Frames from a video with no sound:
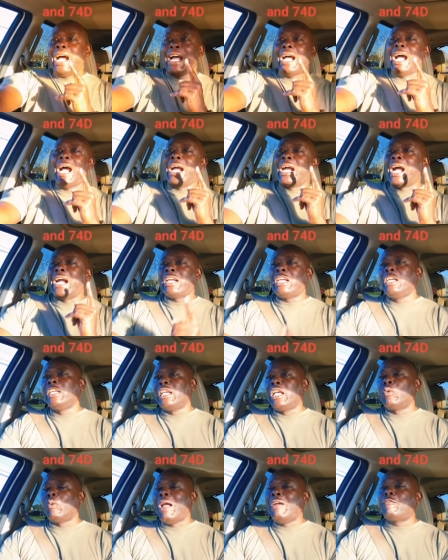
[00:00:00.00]
I, I couldn't
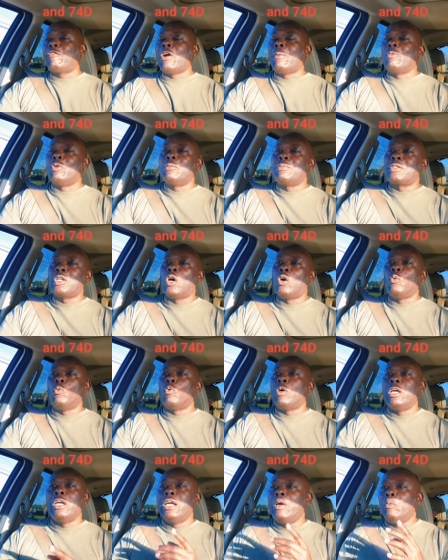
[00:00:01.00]
get away from them. So
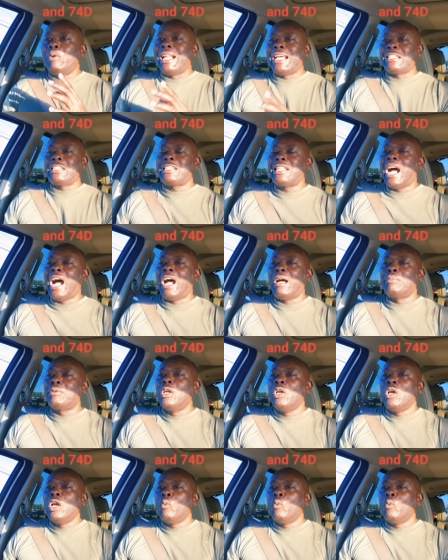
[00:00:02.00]
when I stopped,